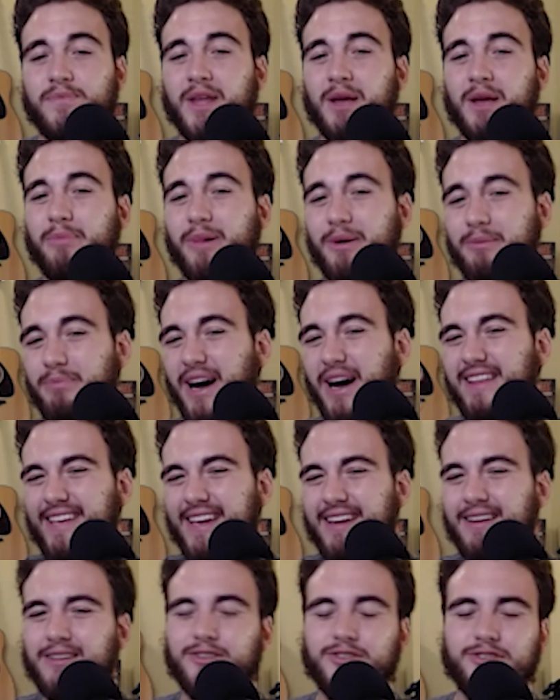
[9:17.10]
But by the
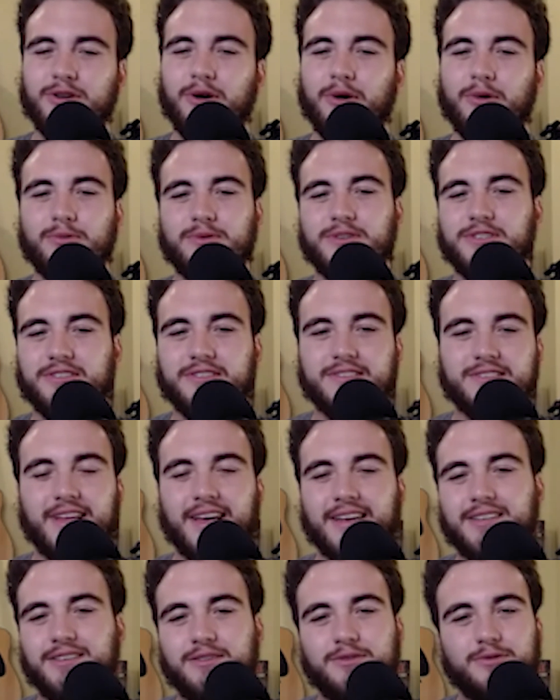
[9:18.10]
end of the show, it was just
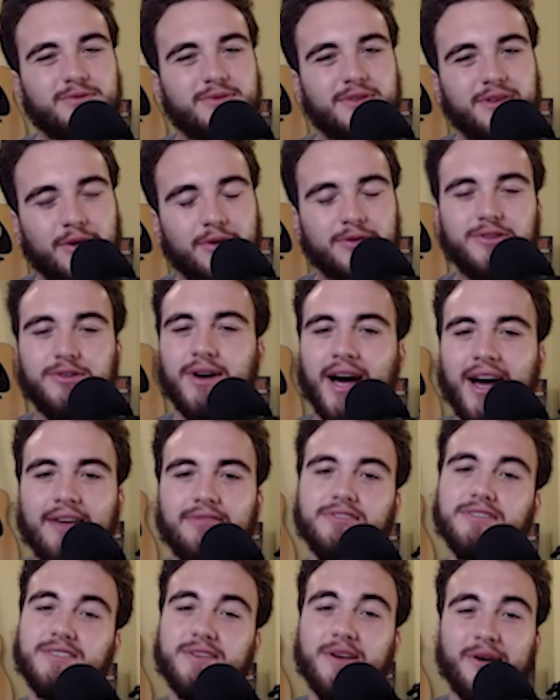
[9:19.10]
like, you have to
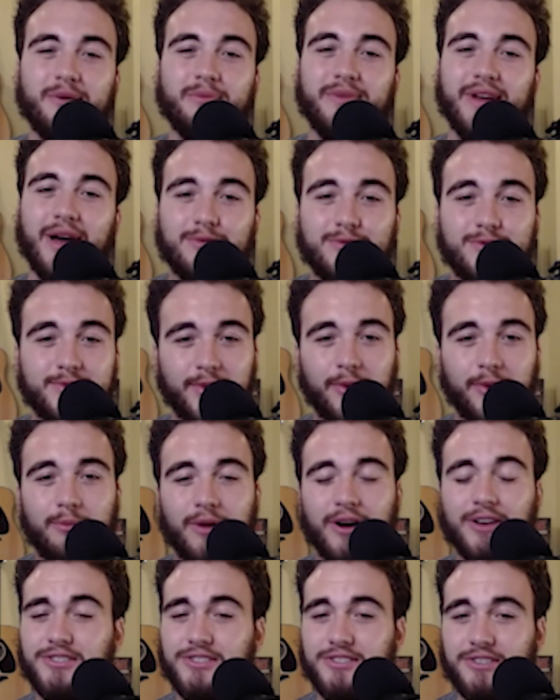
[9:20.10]
tear him down so
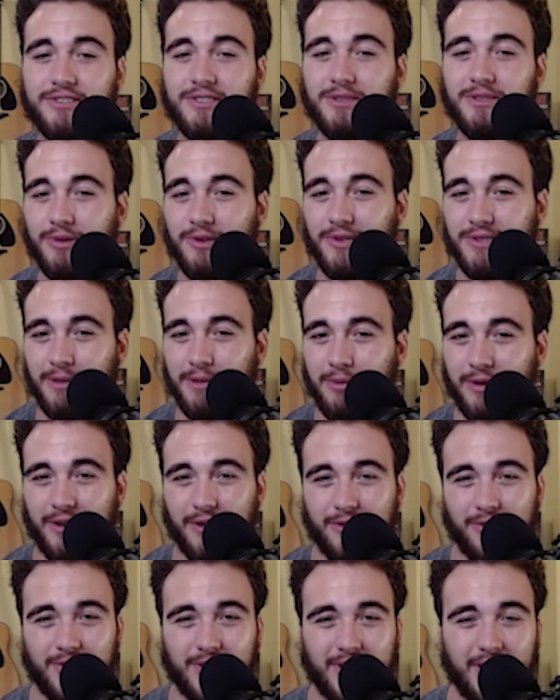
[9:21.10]
much just to build up
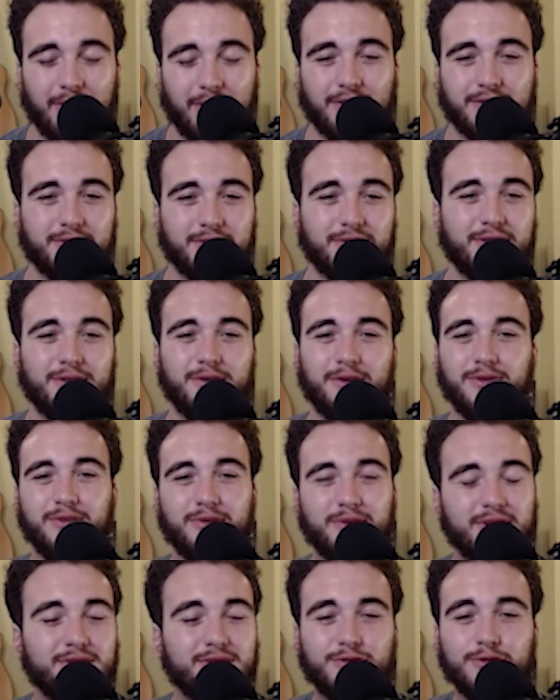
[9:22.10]
another character. You
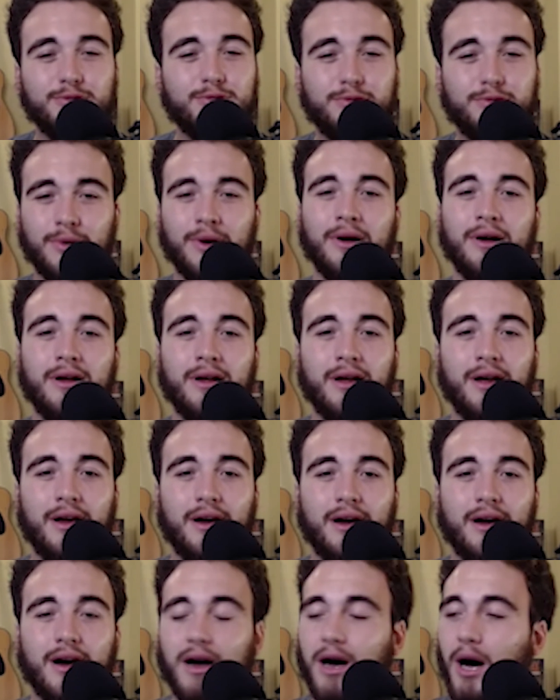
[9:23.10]
could do
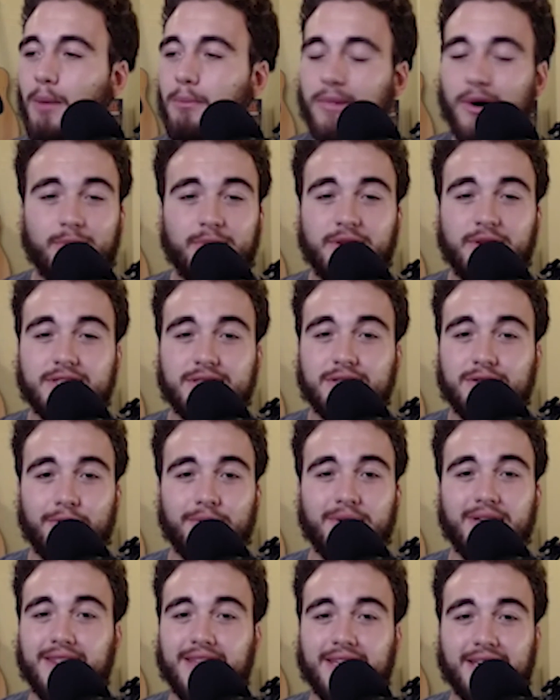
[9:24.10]
a Mobius and
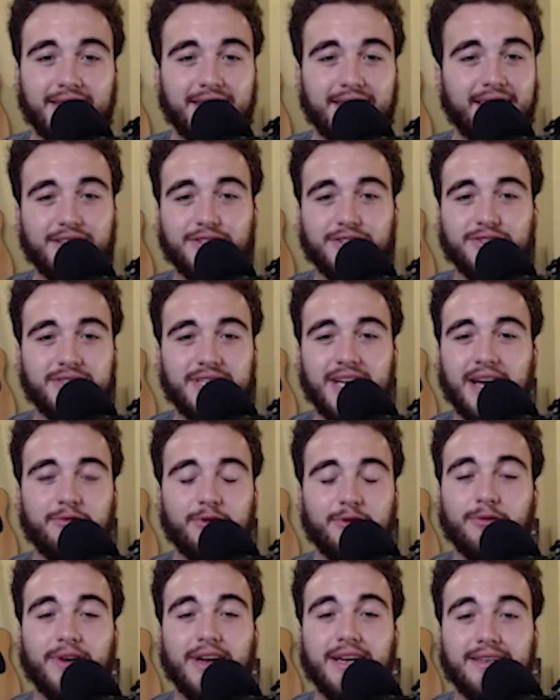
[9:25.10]
Loki thing and they can just have a
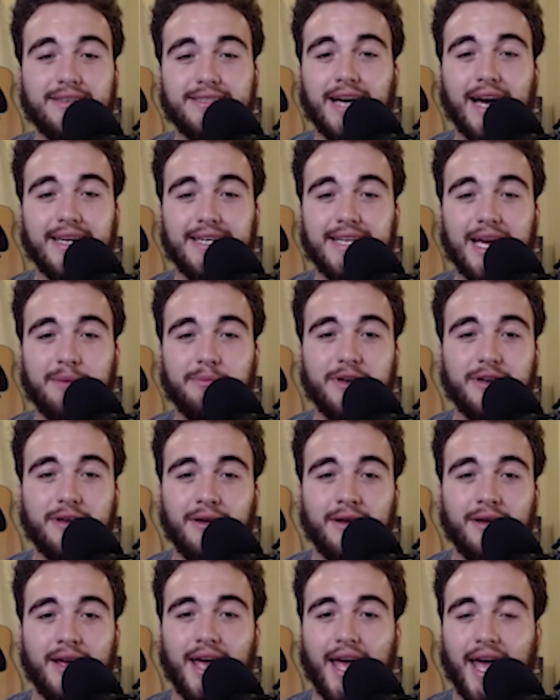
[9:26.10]
great dynamic,
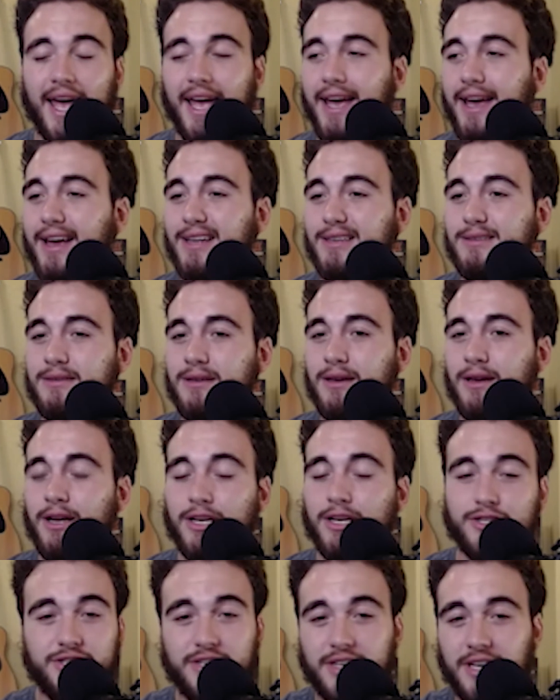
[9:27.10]
and
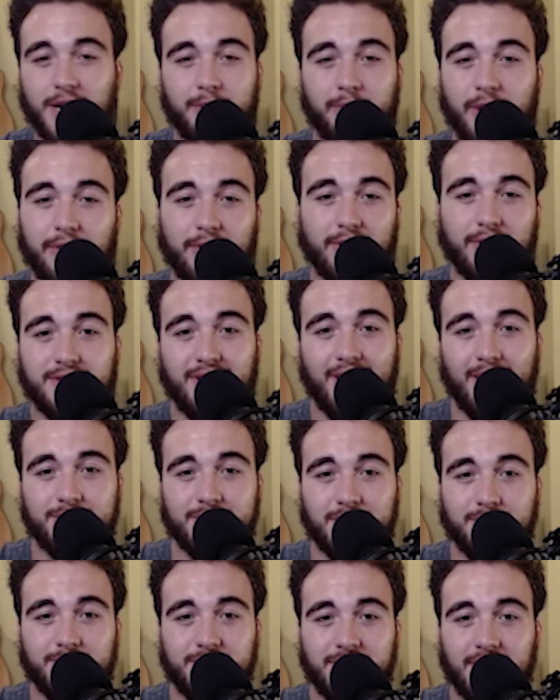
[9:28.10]
she can come out on top
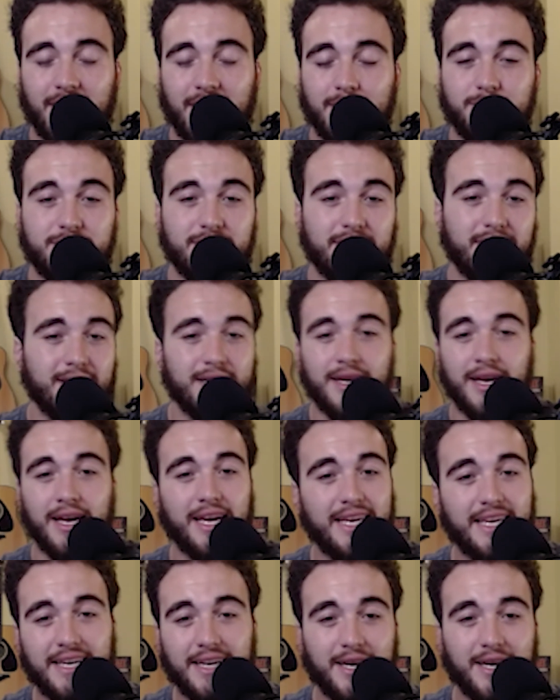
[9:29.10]
sometimes and
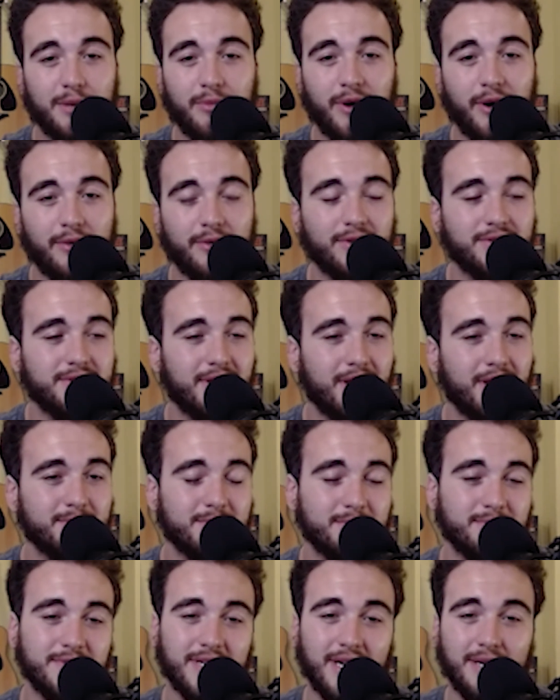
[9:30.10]
he can come out on top
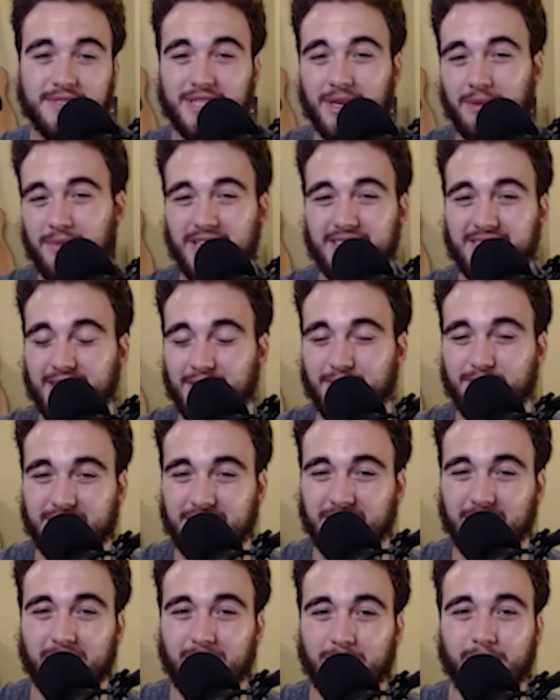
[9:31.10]
sometimes. That may sound
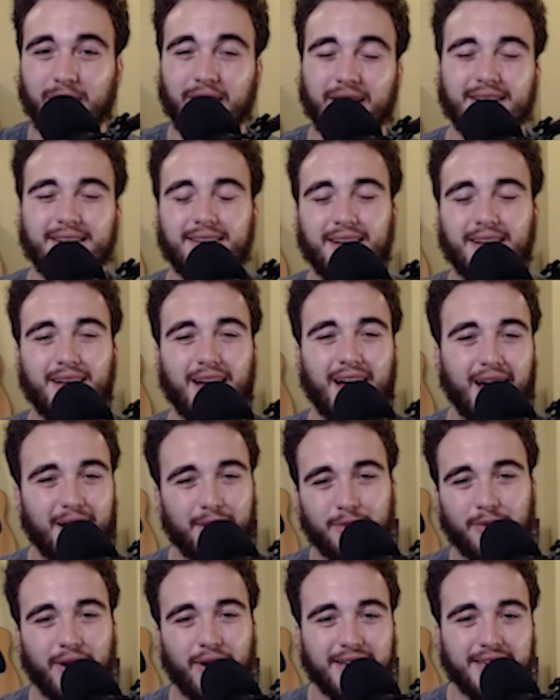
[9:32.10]
silly, but I don't
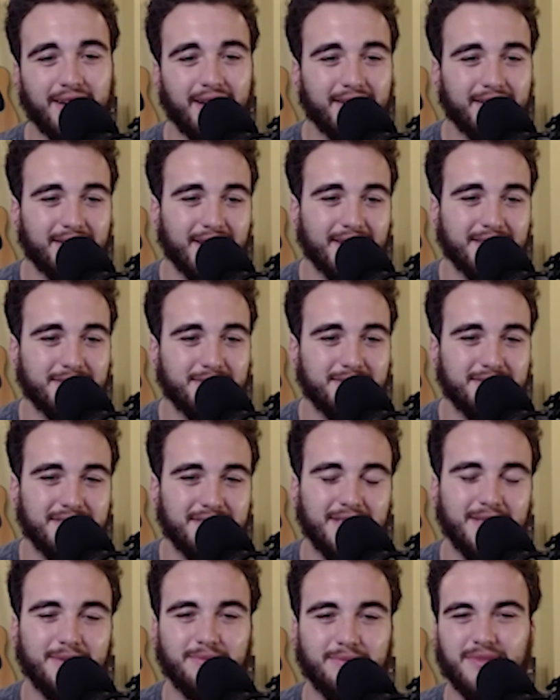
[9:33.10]
know. I'd kind of like to
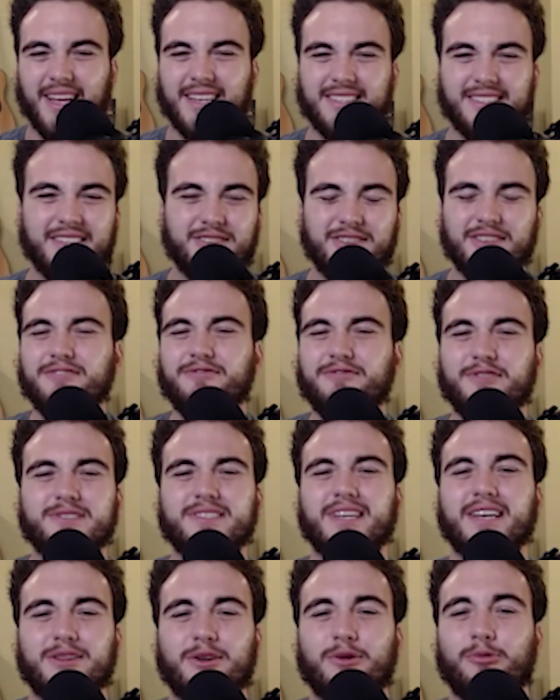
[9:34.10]
see less. It just feels
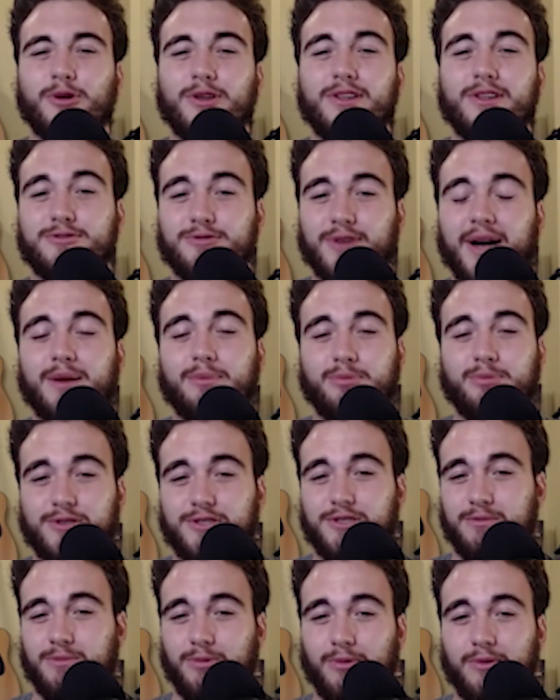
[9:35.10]
like they're really trying to push
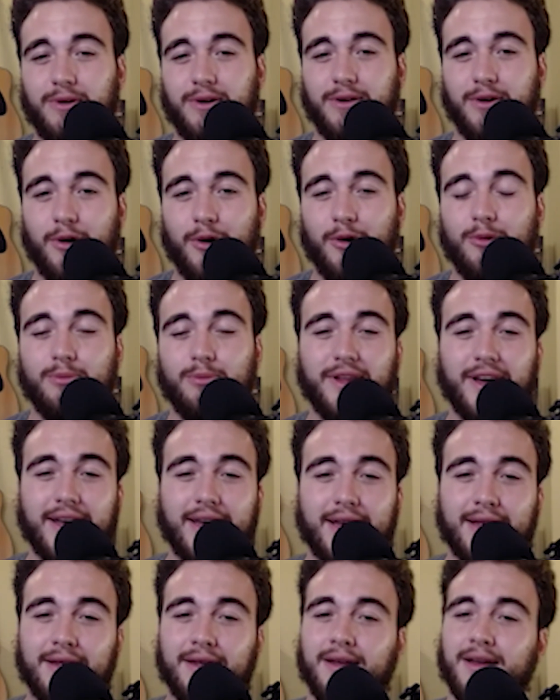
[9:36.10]
the point home. Like,
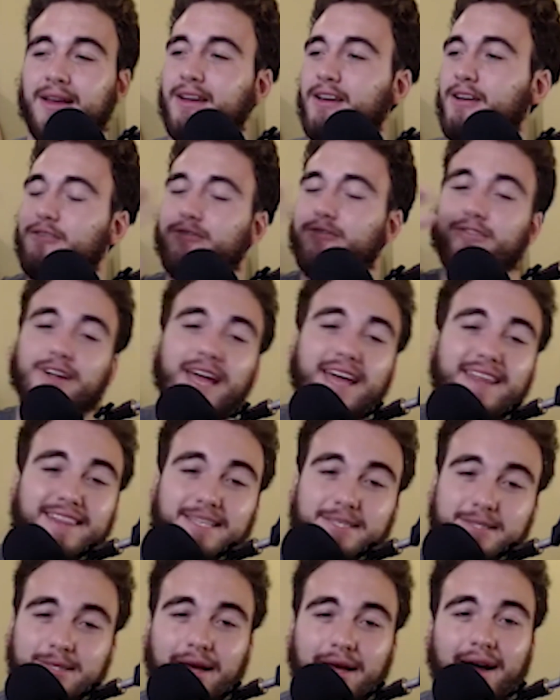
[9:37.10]
forget
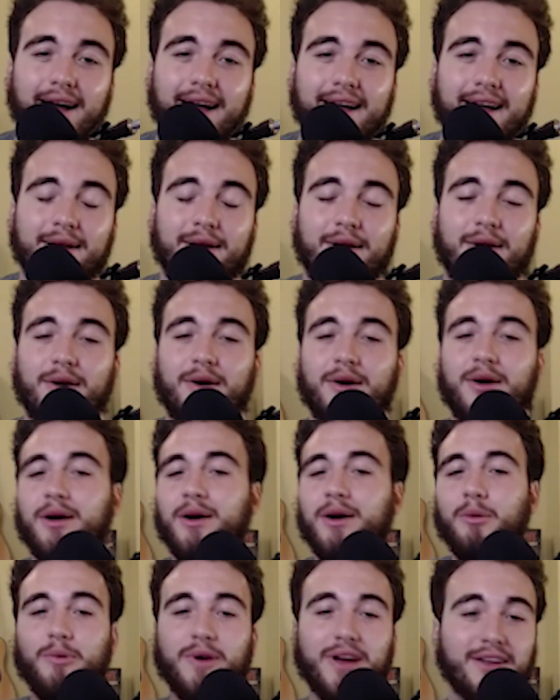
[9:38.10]
this guy.
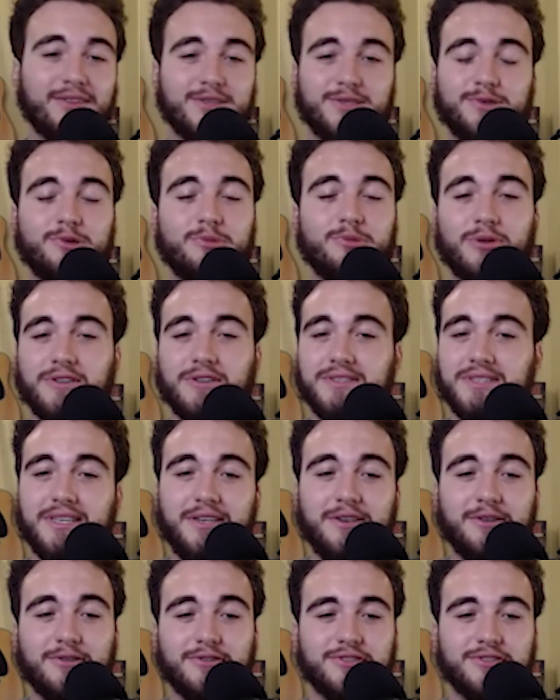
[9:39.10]
We got this new person
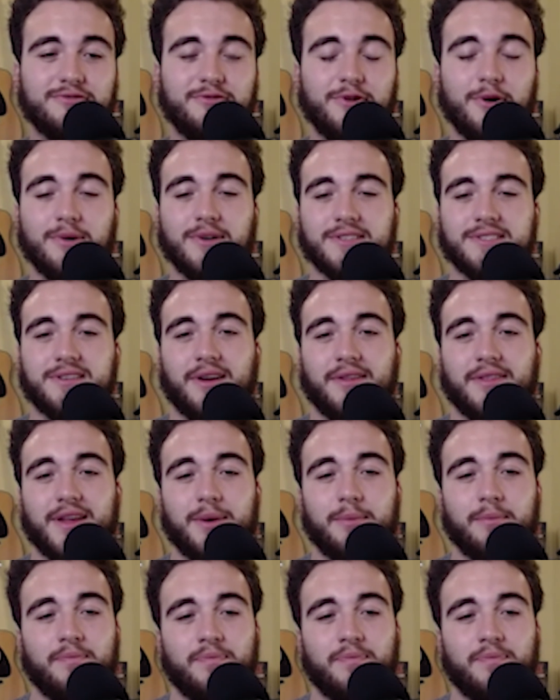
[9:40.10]
here. Just focus on them.